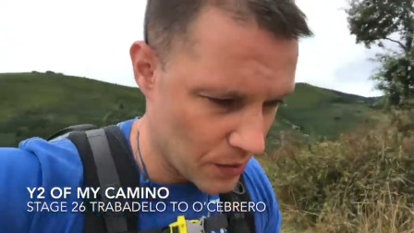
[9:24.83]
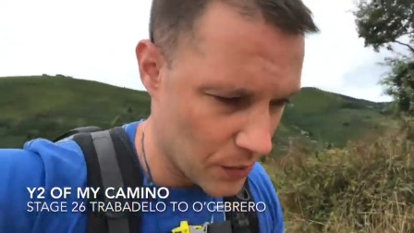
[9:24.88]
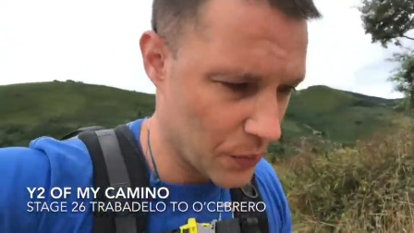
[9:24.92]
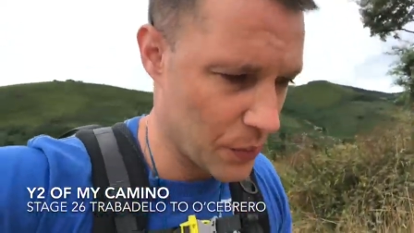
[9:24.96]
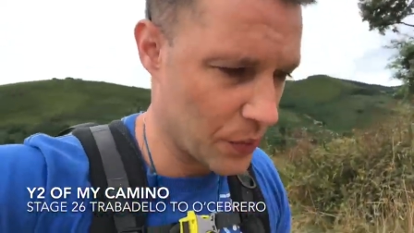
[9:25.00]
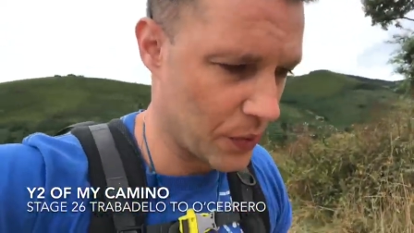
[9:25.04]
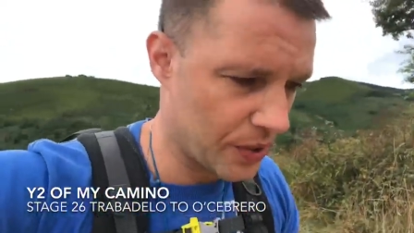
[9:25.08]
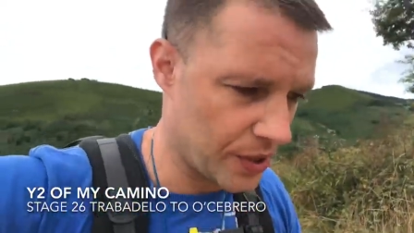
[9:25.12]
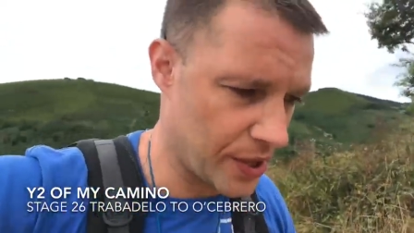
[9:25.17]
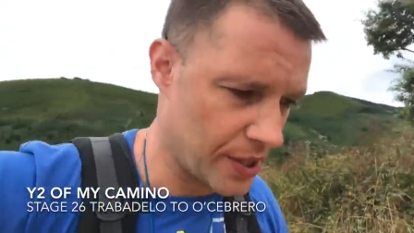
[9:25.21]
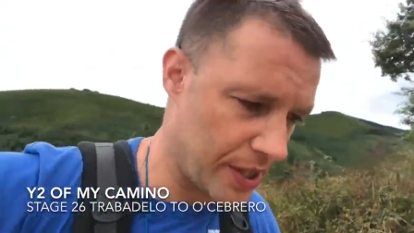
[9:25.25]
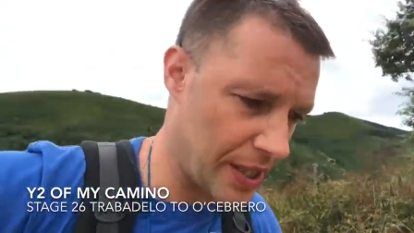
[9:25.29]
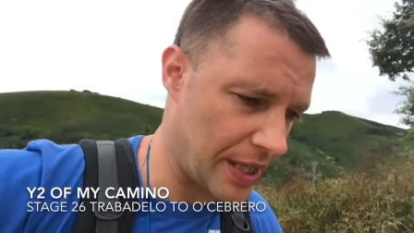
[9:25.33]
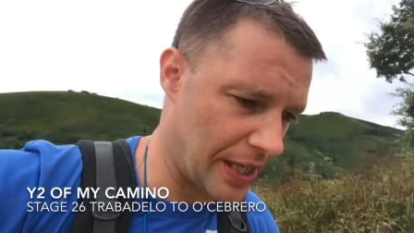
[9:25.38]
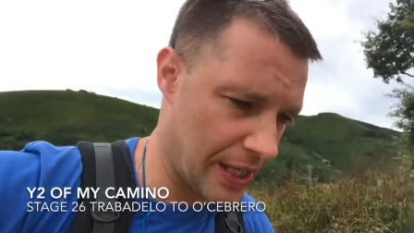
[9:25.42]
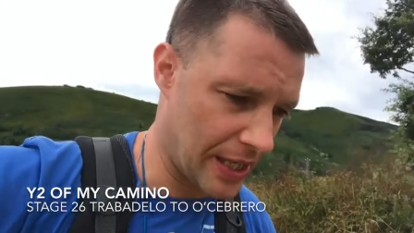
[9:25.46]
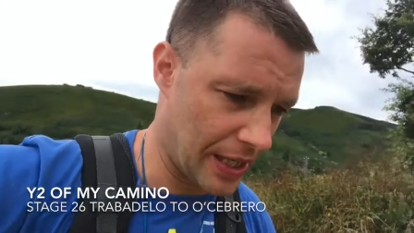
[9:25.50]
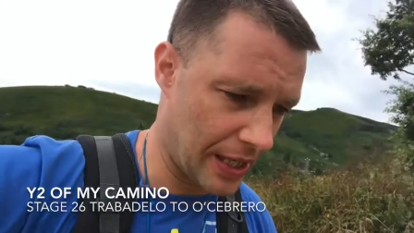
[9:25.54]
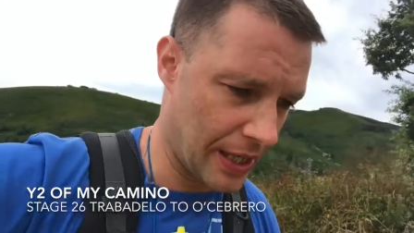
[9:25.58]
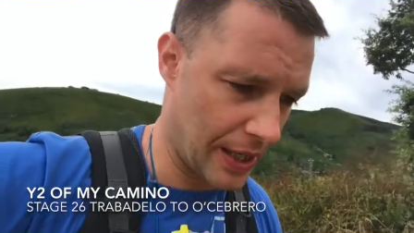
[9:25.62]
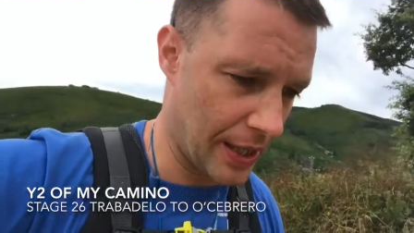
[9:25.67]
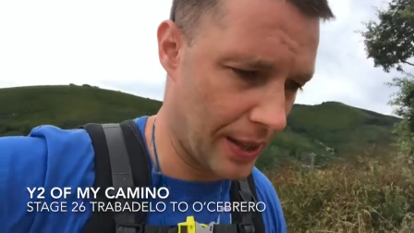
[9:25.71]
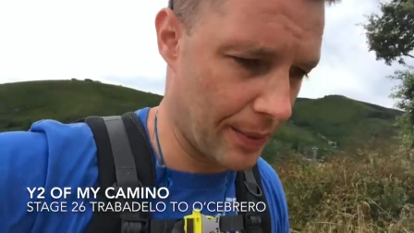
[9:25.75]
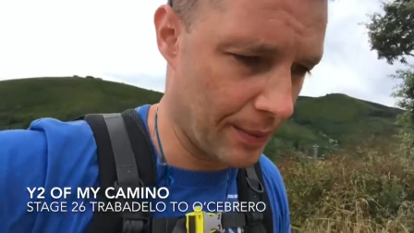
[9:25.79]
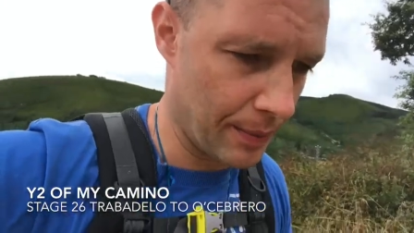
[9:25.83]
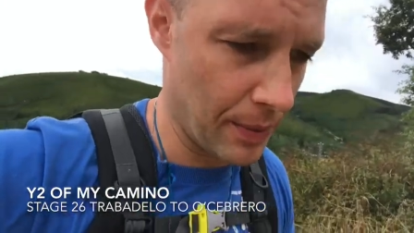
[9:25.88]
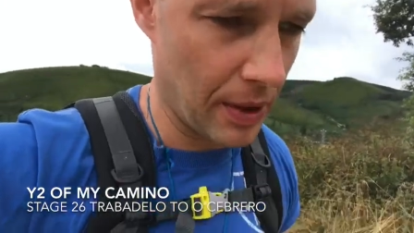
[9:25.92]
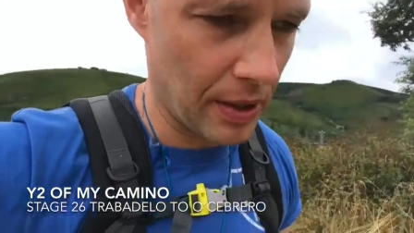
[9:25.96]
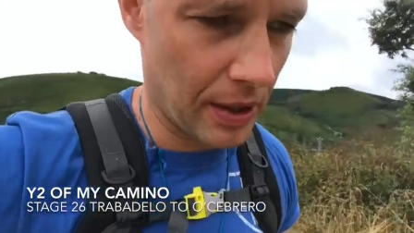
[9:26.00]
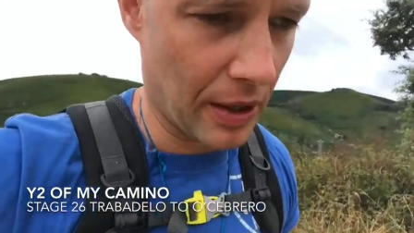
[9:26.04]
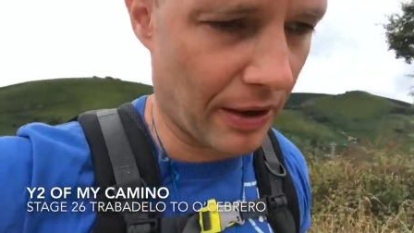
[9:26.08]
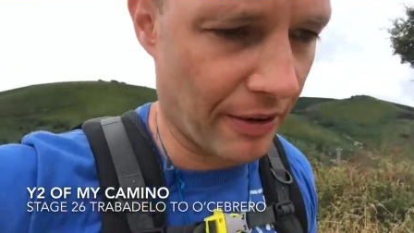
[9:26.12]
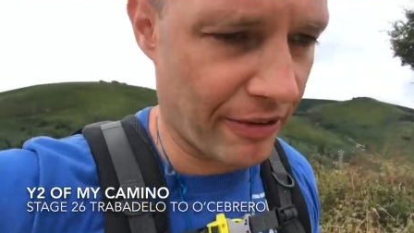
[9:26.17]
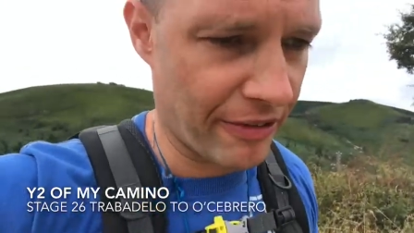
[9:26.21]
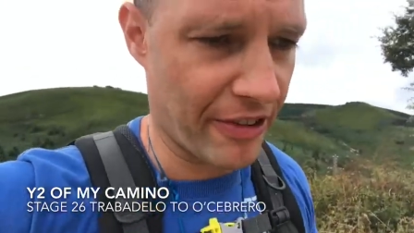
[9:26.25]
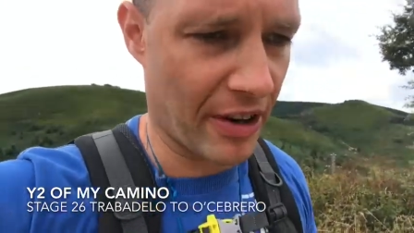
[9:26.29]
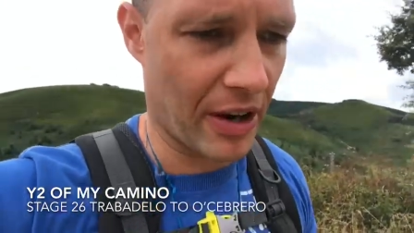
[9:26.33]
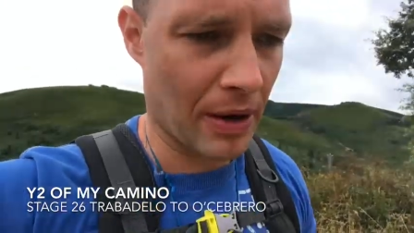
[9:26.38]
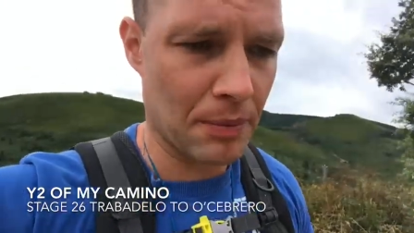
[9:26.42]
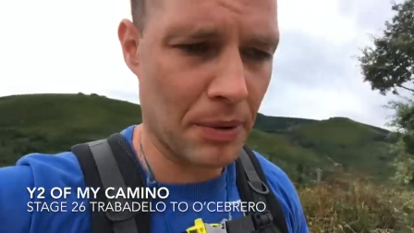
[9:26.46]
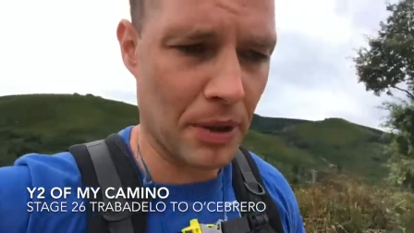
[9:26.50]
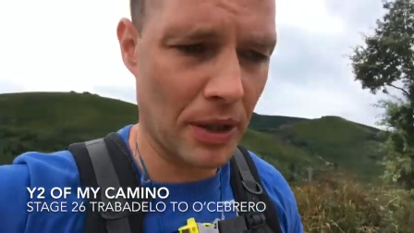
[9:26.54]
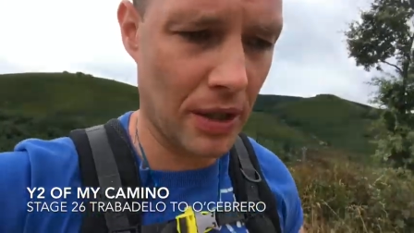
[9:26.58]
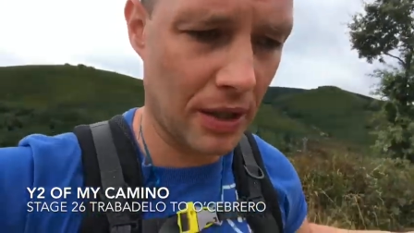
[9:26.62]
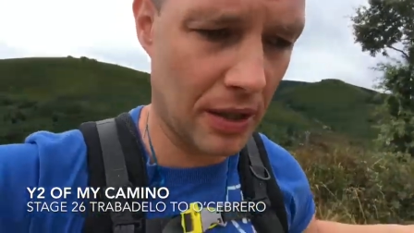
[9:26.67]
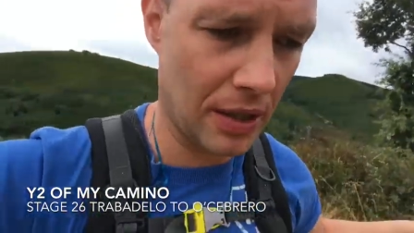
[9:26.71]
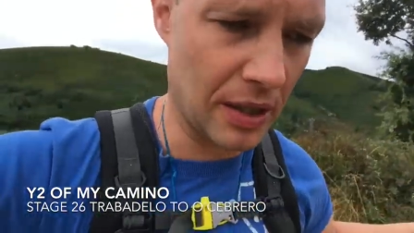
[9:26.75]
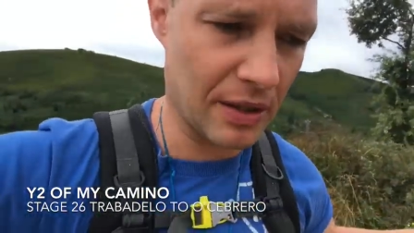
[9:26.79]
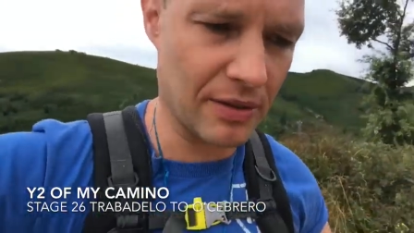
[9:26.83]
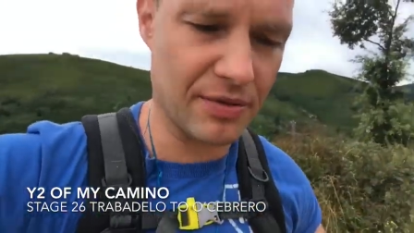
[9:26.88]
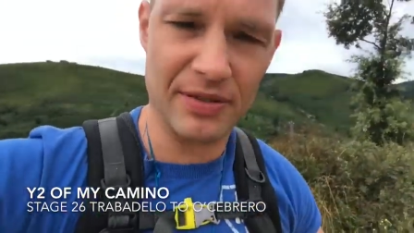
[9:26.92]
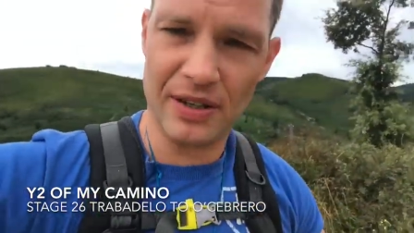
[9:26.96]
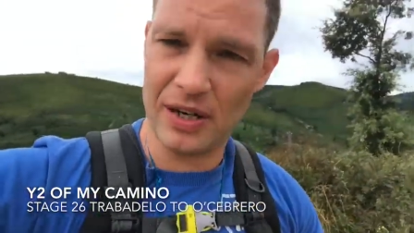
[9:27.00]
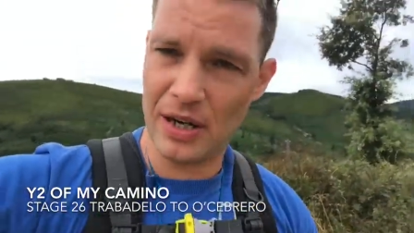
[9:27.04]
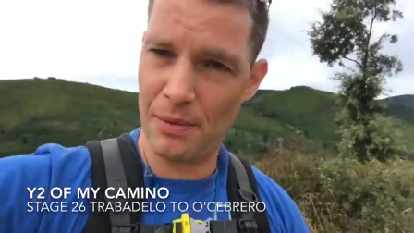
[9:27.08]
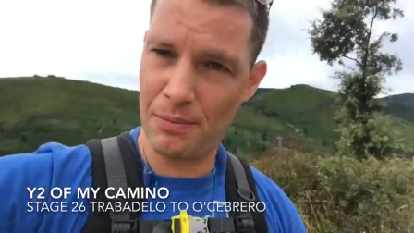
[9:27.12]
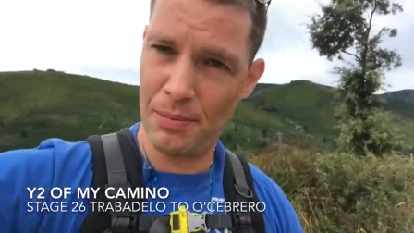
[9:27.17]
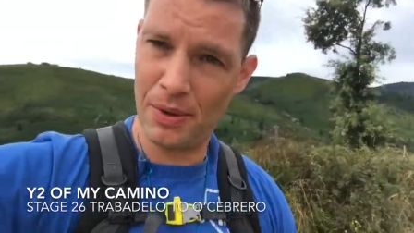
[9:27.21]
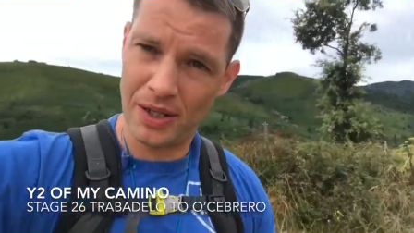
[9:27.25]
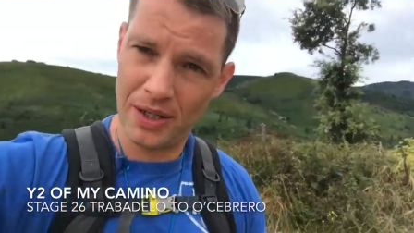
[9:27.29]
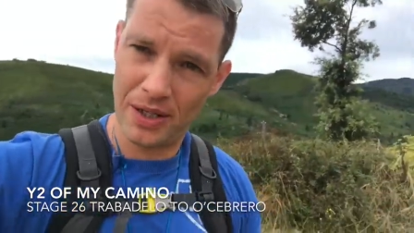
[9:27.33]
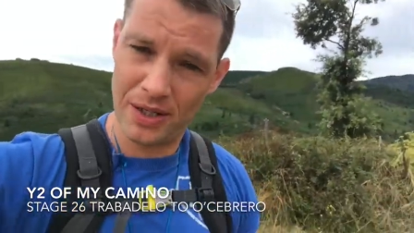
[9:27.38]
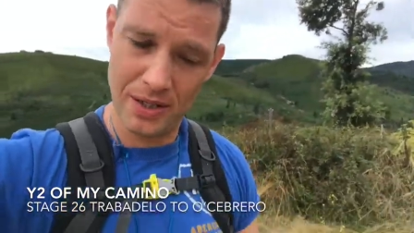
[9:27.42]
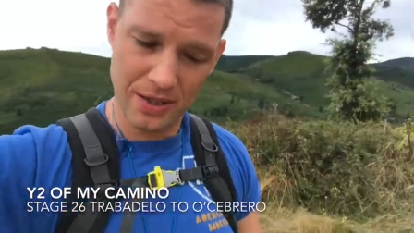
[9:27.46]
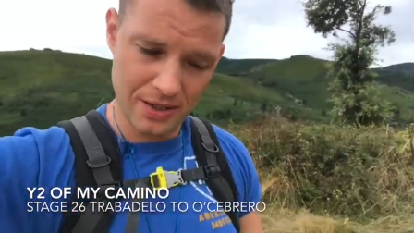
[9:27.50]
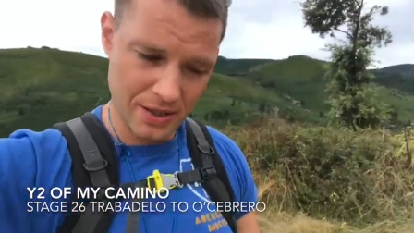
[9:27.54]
We're at um, La Faba, La Faba,